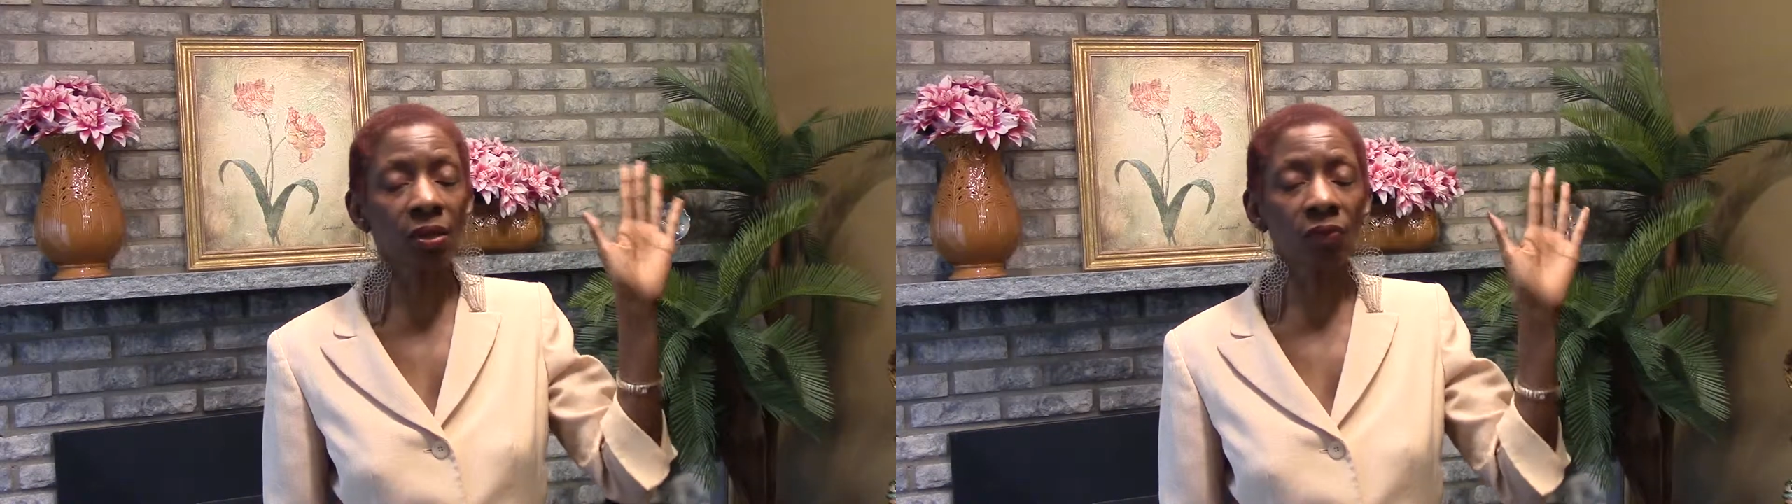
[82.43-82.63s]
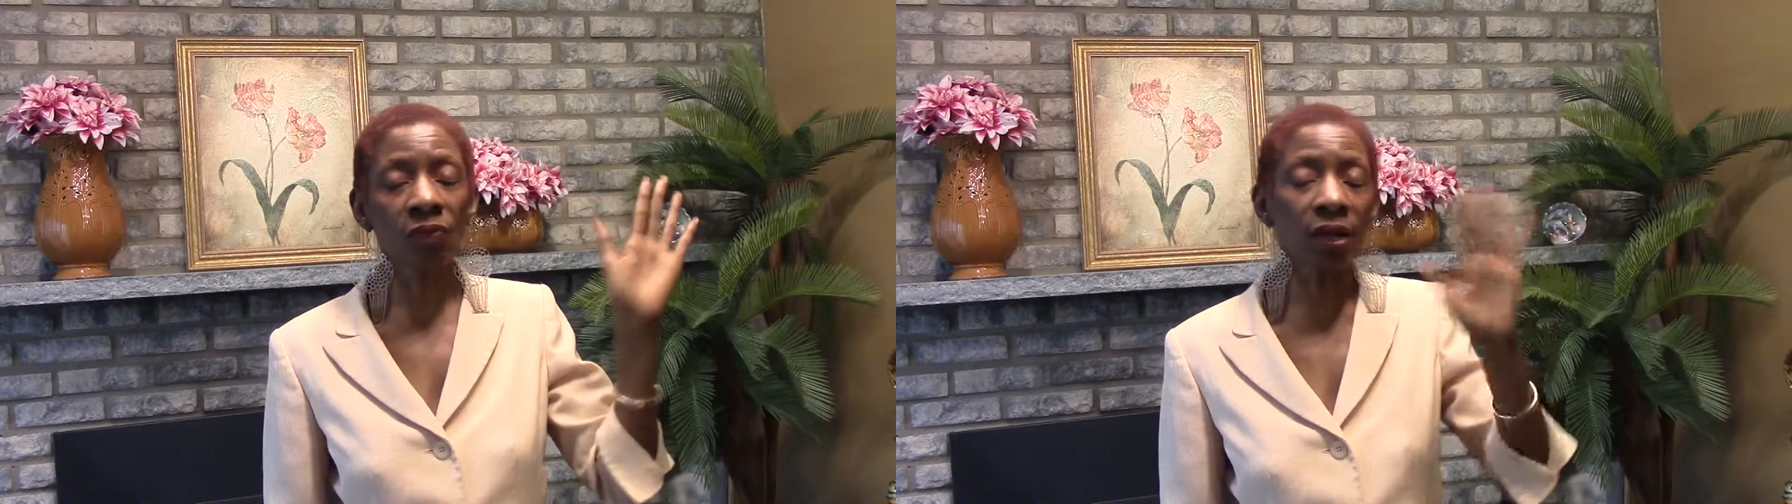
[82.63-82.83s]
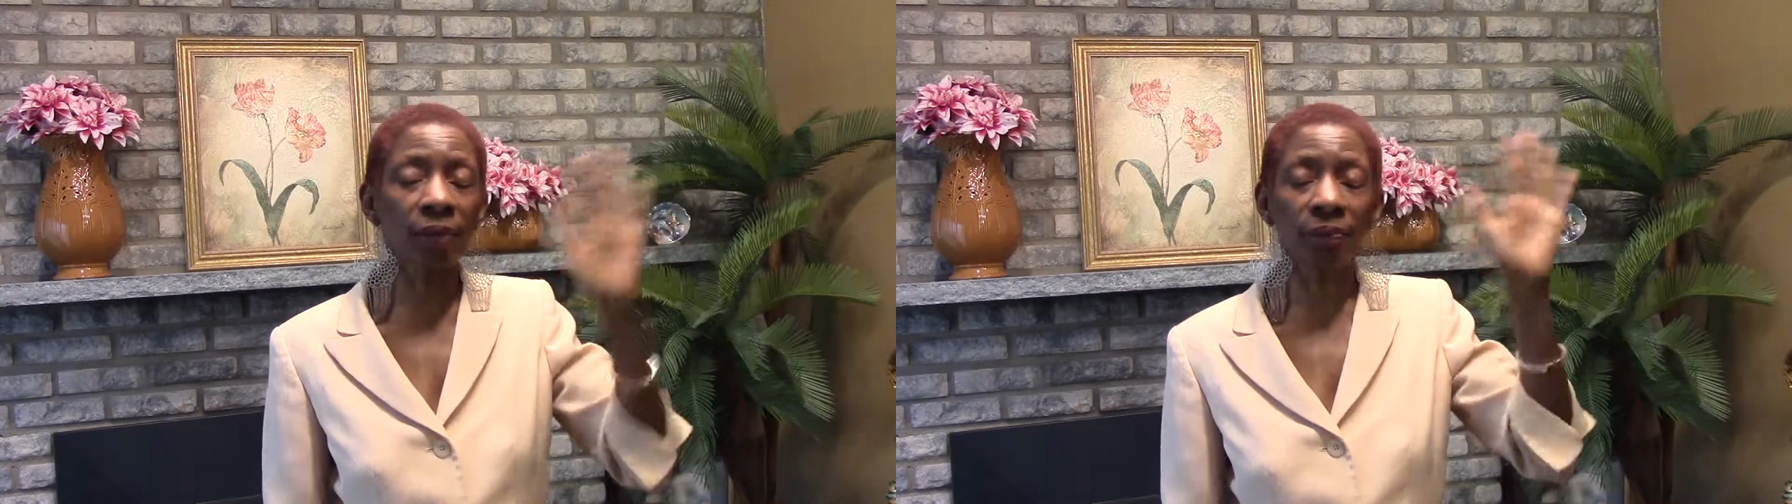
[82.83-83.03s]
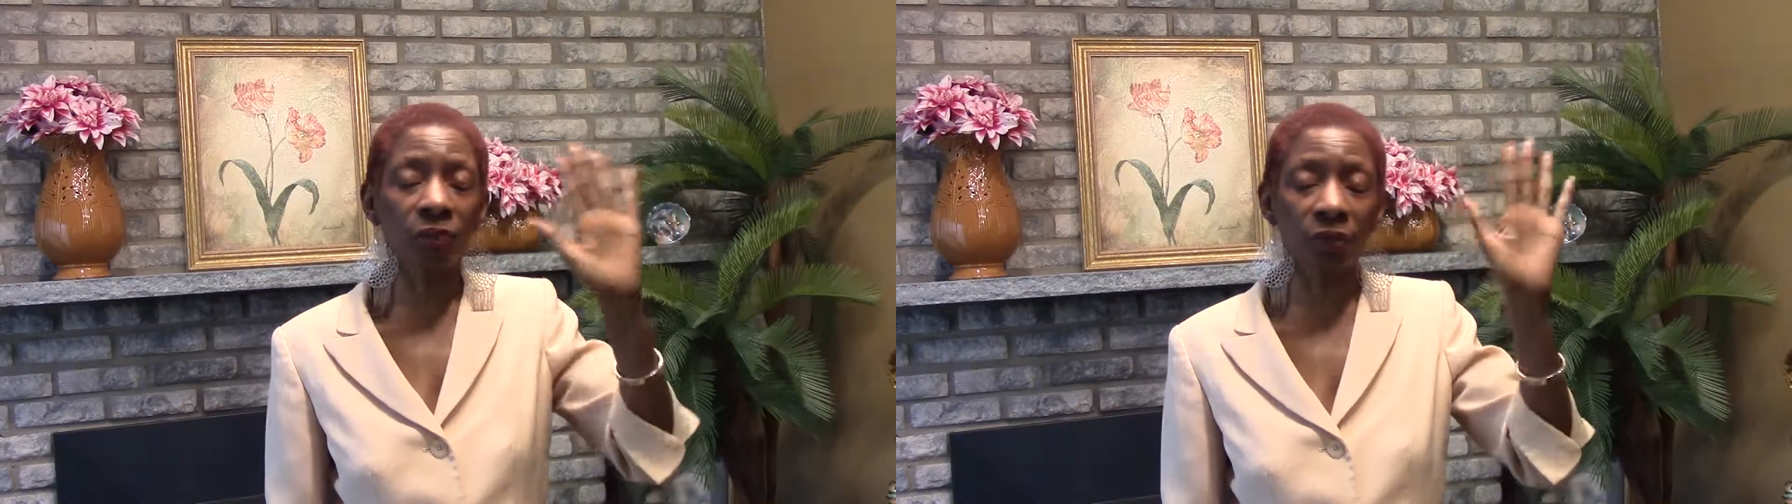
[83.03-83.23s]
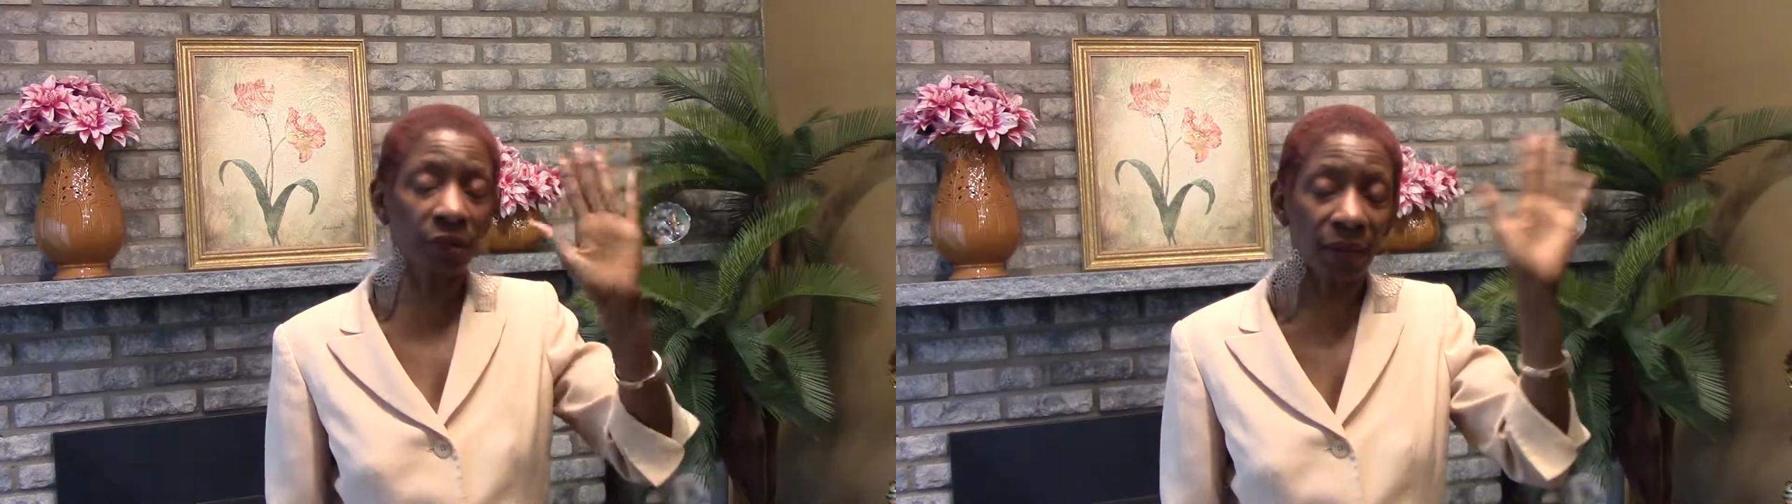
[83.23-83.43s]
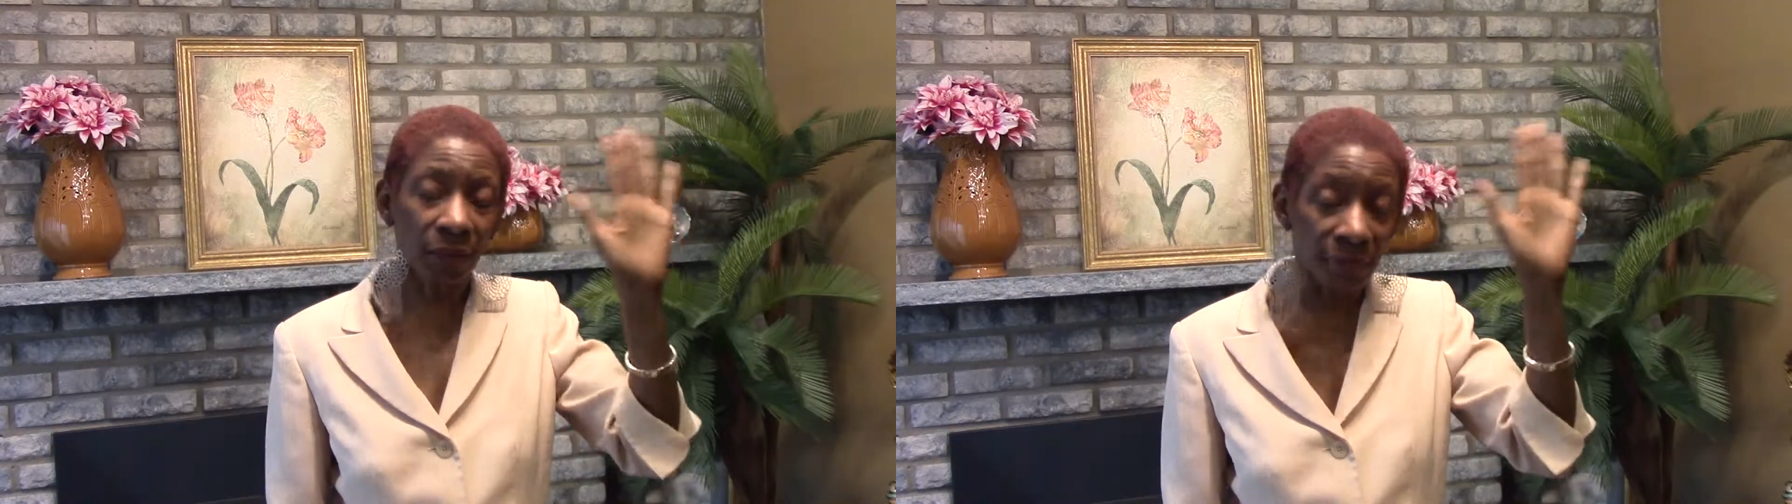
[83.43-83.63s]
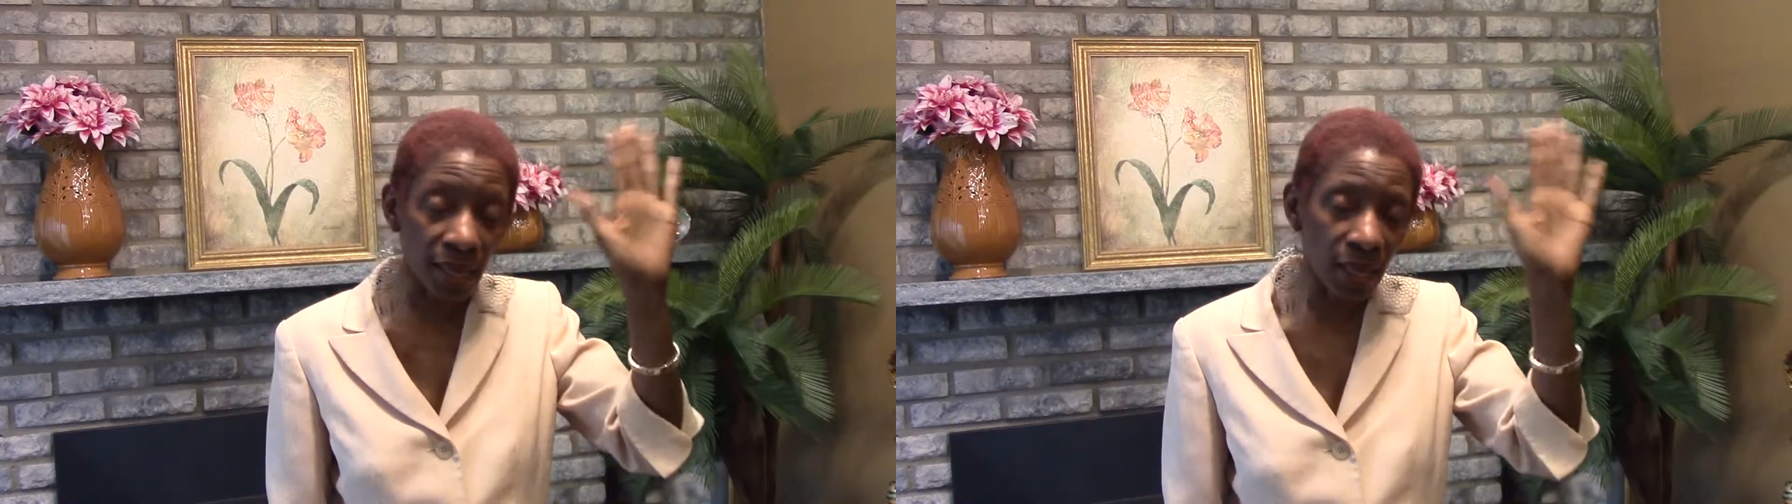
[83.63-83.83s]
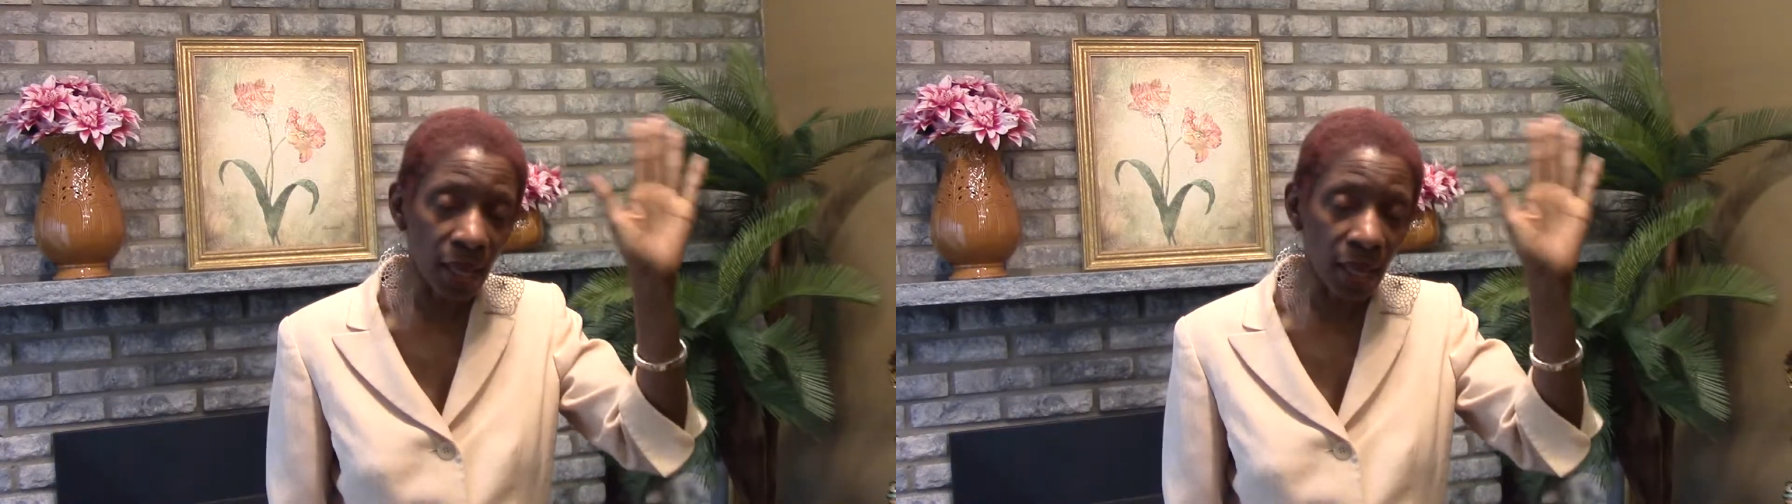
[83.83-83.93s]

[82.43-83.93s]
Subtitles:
What about me,